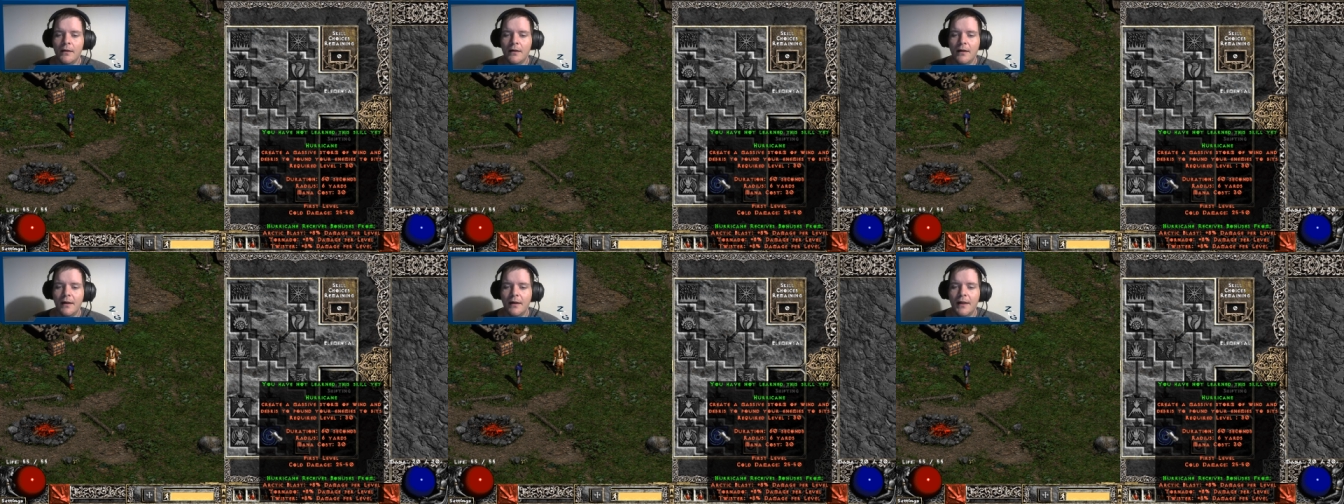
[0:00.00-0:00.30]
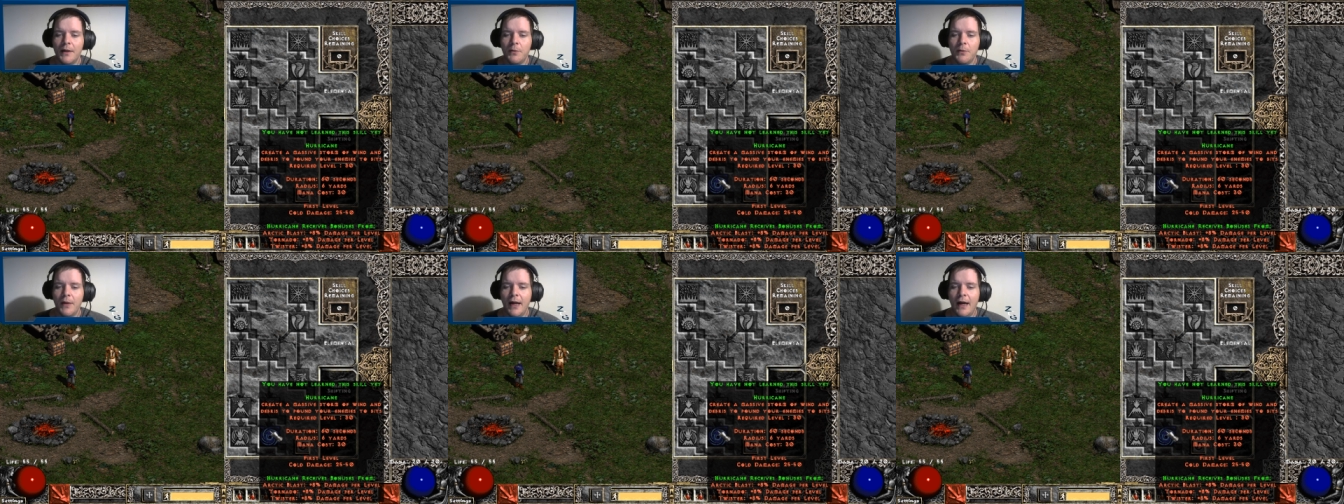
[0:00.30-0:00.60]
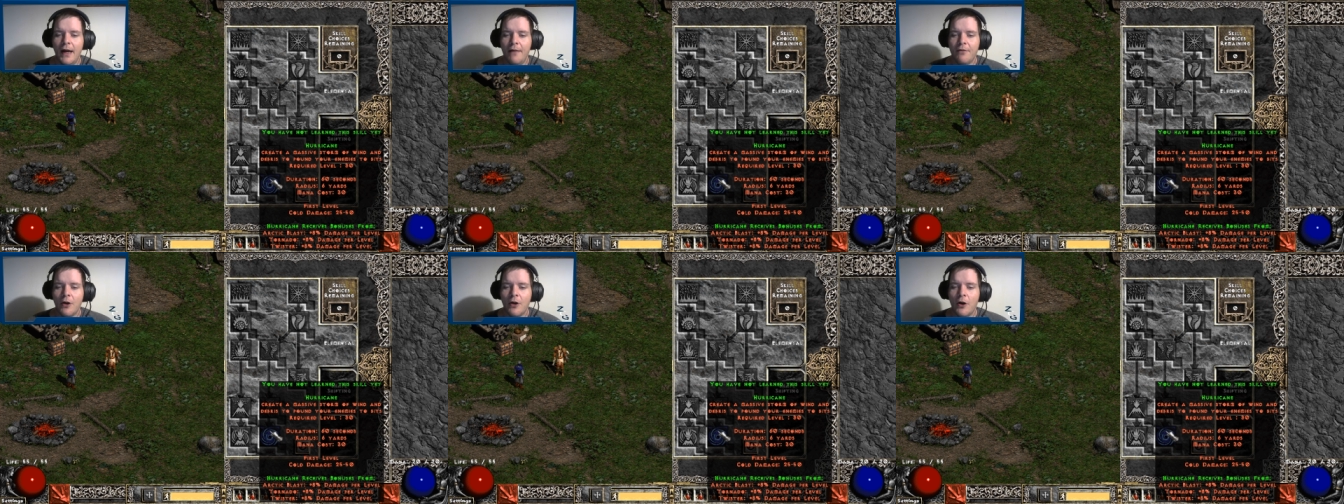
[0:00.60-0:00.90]
Then we
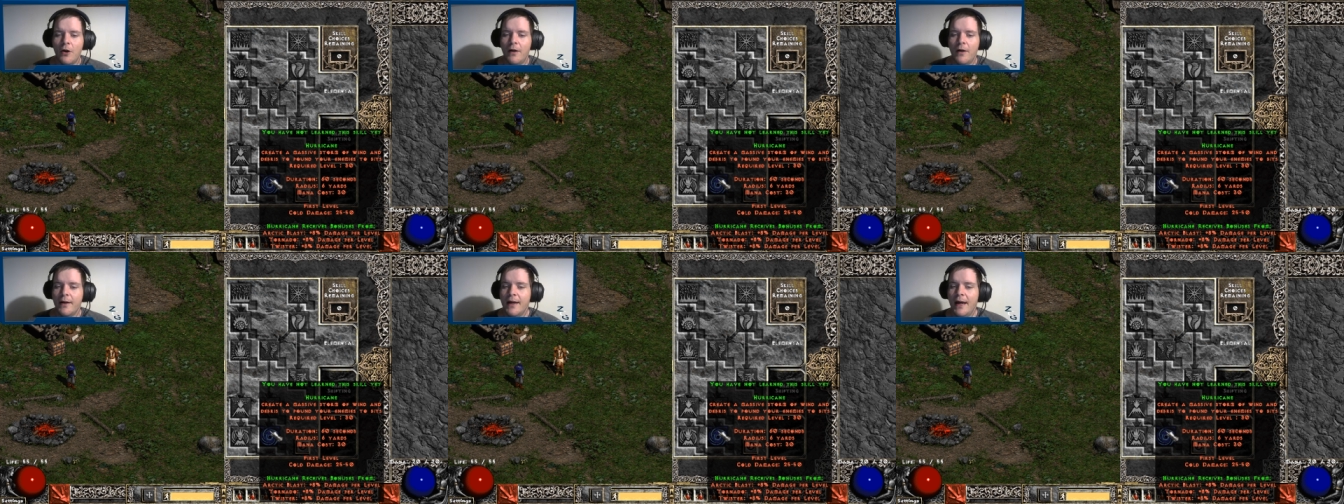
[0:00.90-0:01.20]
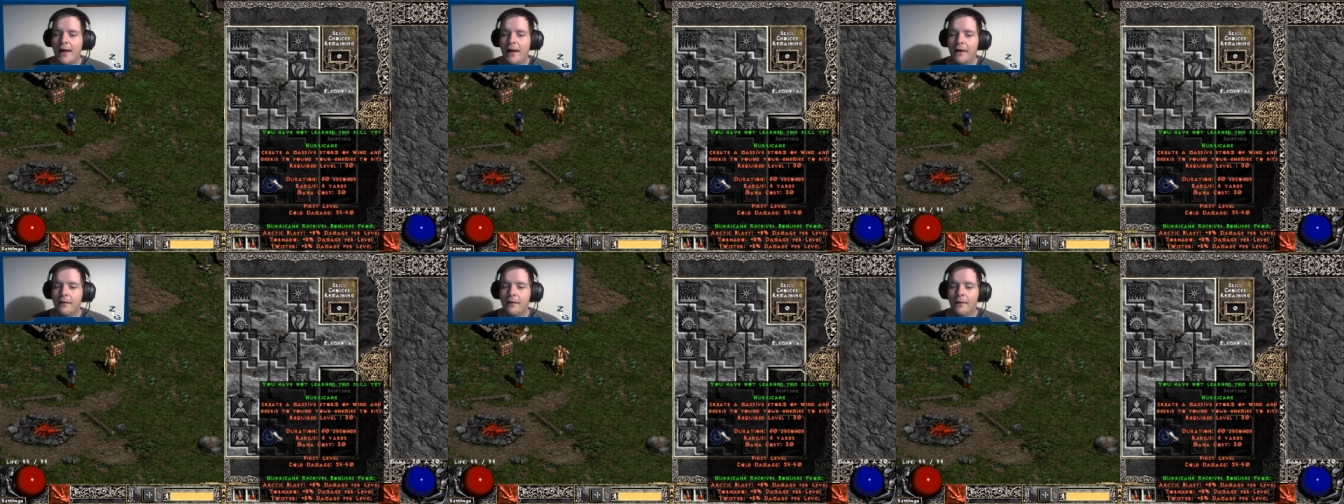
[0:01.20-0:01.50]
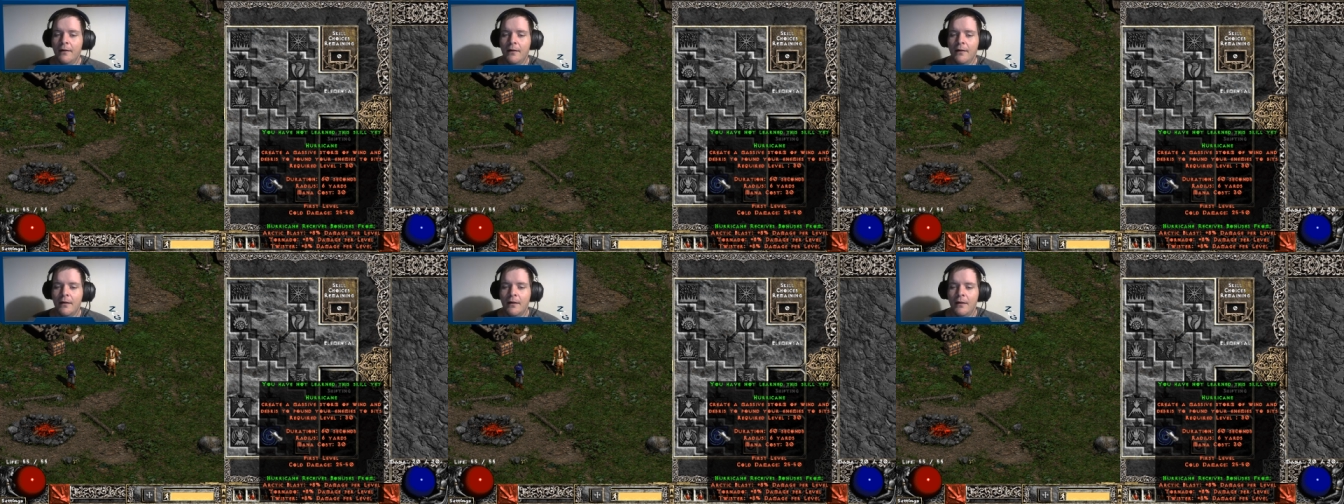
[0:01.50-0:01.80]
have Hurricane.
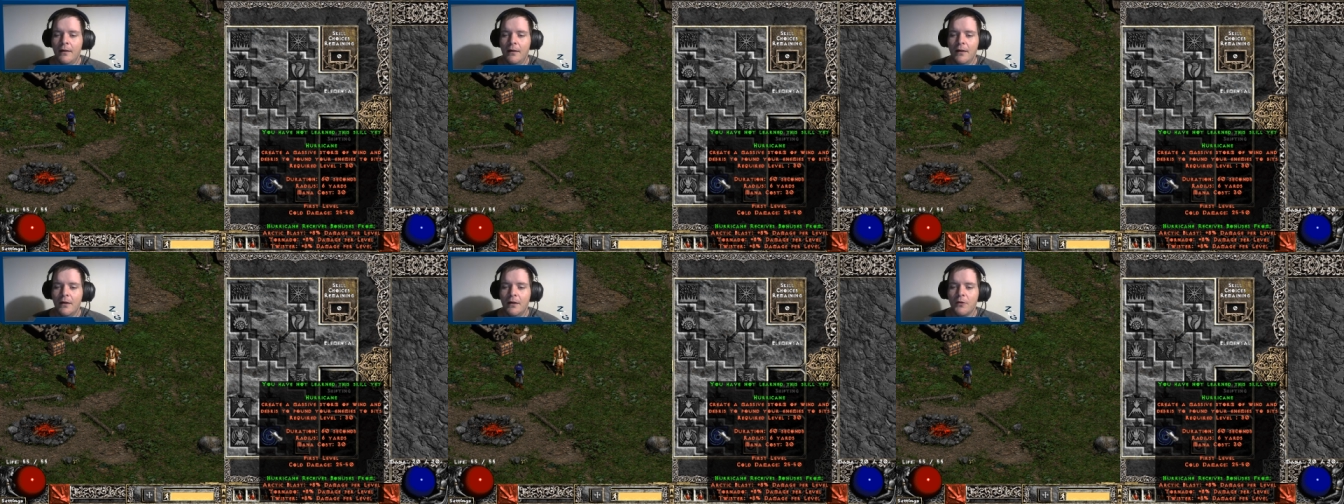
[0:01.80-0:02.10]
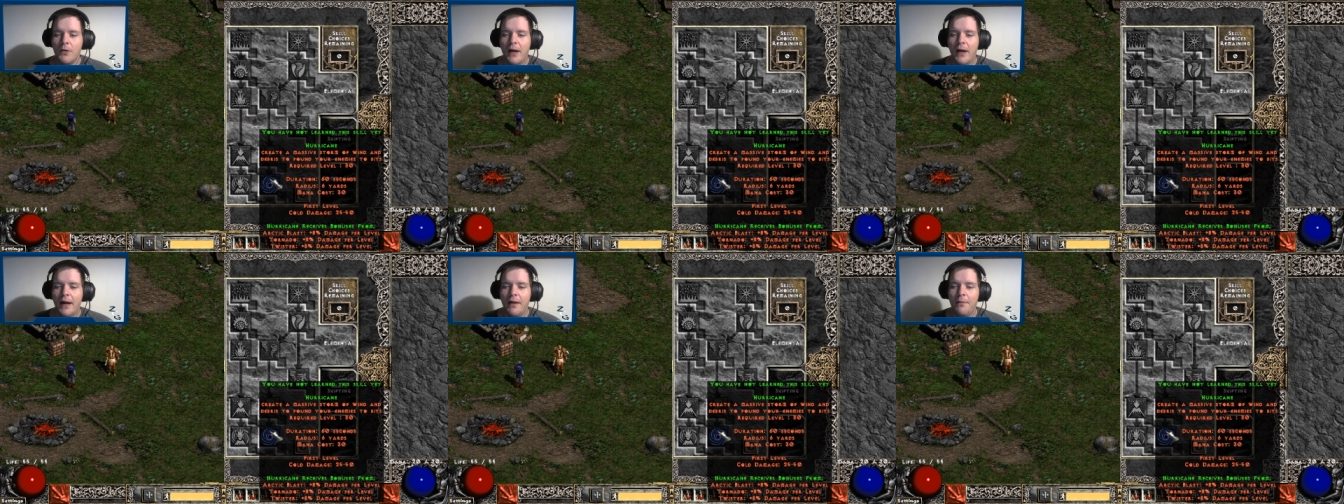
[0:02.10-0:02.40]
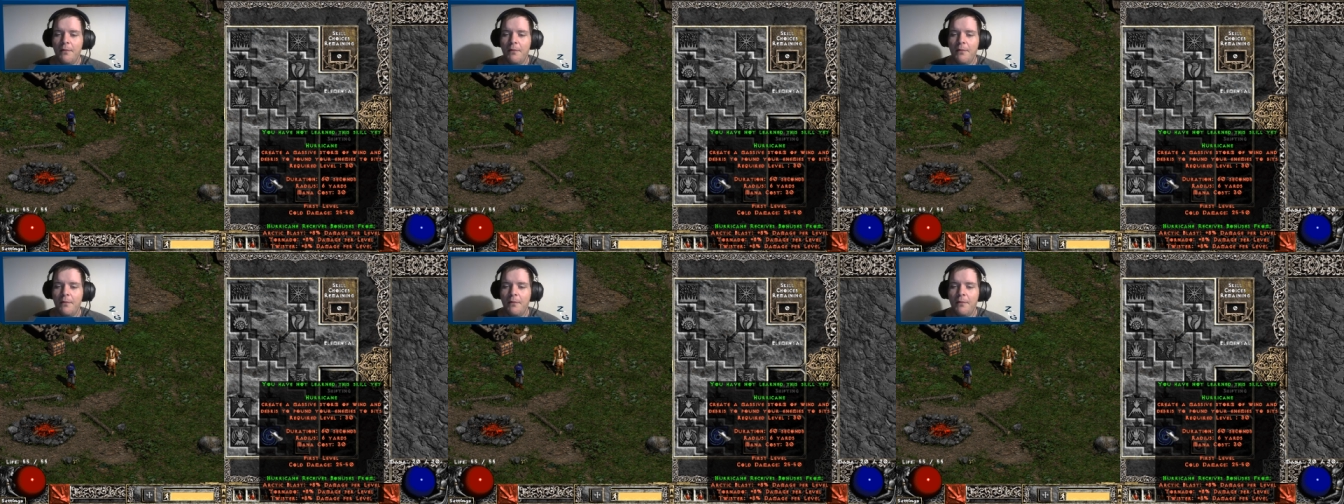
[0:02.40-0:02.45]
Create